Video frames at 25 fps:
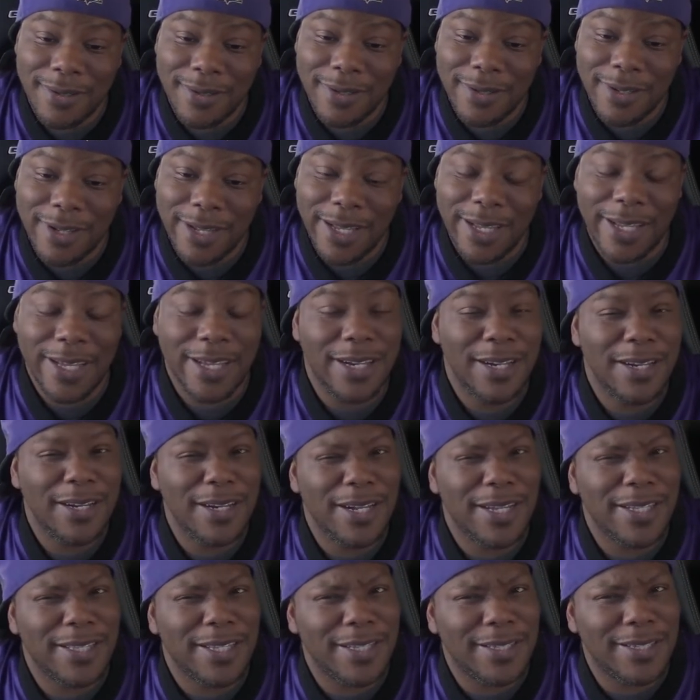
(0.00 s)
They it looked
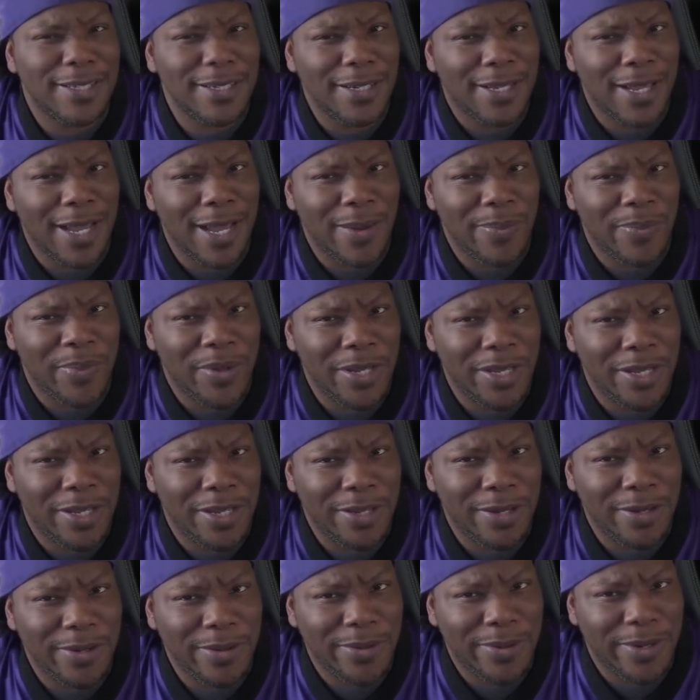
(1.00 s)
like they took out
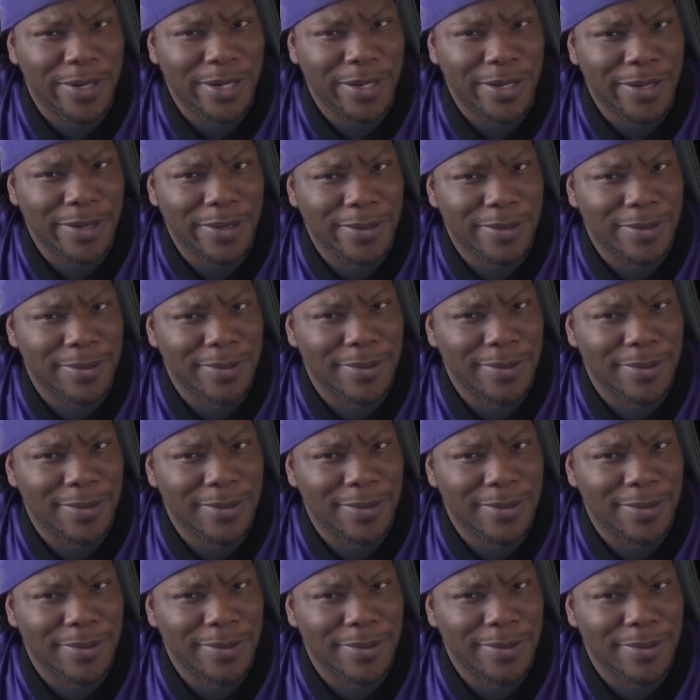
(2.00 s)
PQ though,